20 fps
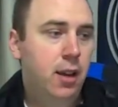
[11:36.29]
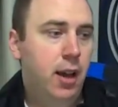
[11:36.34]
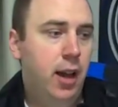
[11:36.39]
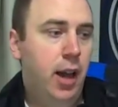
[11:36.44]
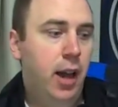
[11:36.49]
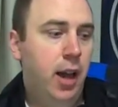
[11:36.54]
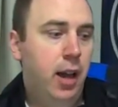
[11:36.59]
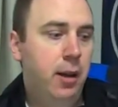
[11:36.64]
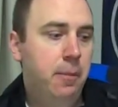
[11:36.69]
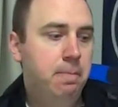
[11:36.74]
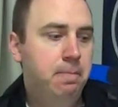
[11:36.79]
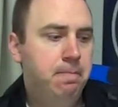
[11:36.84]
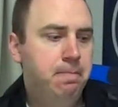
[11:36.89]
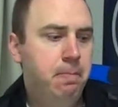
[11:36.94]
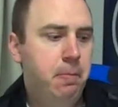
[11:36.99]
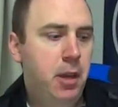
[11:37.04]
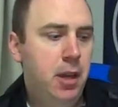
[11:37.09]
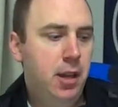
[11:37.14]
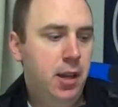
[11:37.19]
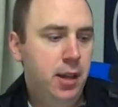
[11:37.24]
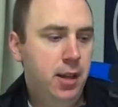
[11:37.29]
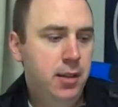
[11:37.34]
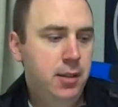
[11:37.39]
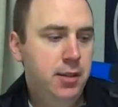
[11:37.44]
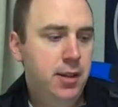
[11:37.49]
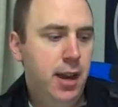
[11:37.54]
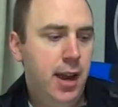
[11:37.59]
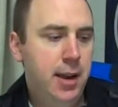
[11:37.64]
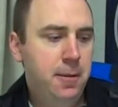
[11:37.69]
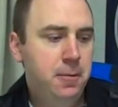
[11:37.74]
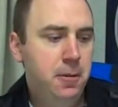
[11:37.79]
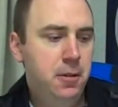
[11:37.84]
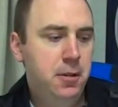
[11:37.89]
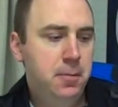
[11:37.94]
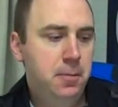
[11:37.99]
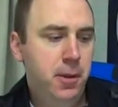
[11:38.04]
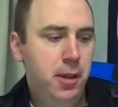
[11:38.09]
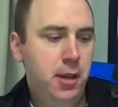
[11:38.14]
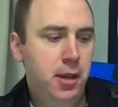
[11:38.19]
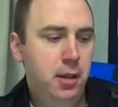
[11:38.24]
Because after
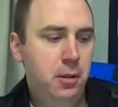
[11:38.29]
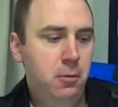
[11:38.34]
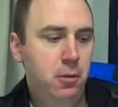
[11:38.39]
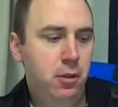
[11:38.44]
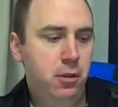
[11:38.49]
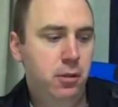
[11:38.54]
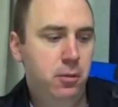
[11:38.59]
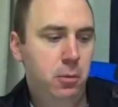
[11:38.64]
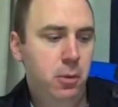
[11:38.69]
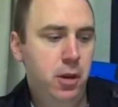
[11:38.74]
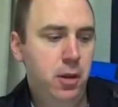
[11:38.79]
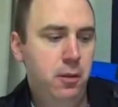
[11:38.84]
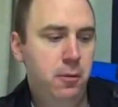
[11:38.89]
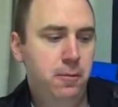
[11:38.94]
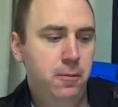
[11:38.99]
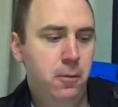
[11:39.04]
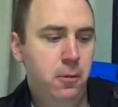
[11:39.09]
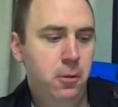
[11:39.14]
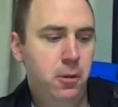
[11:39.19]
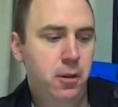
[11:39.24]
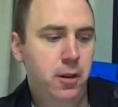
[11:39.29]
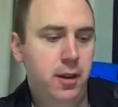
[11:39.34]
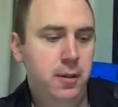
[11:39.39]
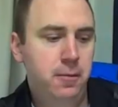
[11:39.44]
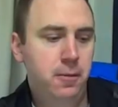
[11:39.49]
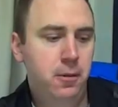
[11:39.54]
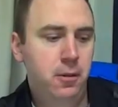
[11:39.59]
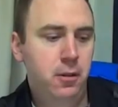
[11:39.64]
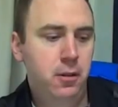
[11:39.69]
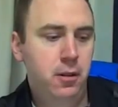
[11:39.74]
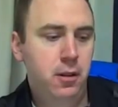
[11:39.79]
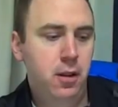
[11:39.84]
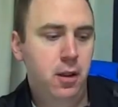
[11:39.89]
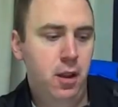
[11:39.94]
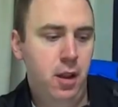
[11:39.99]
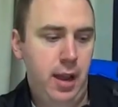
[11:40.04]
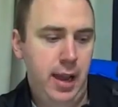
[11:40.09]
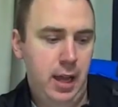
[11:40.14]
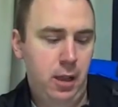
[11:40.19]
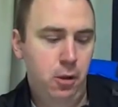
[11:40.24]
speaking with 3 or 4 different
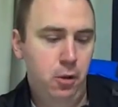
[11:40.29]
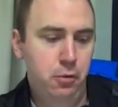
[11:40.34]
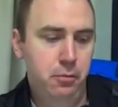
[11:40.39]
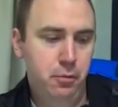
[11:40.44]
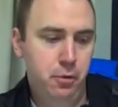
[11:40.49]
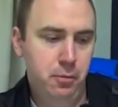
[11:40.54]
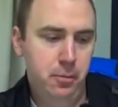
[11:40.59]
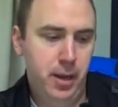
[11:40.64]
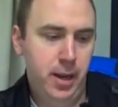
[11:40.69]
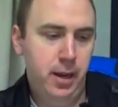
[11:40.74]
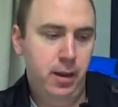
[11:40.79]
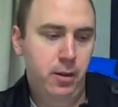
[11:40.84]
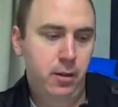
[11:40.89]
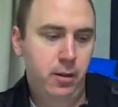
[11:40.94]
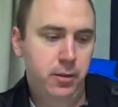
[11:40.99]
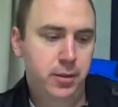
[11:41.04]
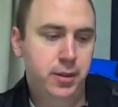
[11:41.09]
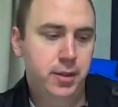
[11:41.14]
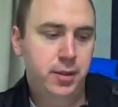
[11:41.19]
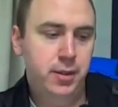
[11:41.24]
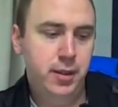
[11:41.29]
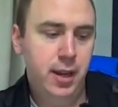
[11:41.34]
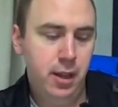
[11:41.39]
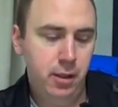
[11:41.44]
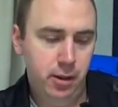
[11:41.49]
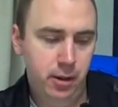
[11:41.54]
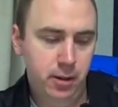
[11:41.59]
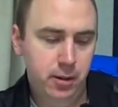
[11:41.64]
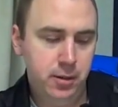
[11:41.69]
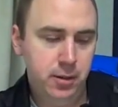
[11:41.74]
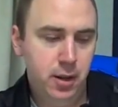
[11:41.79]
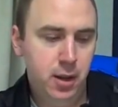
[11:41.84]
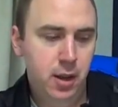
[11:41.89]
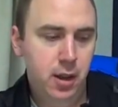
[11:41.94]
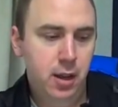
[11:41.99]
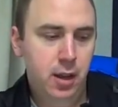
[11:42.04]
Hello Mobile sellers,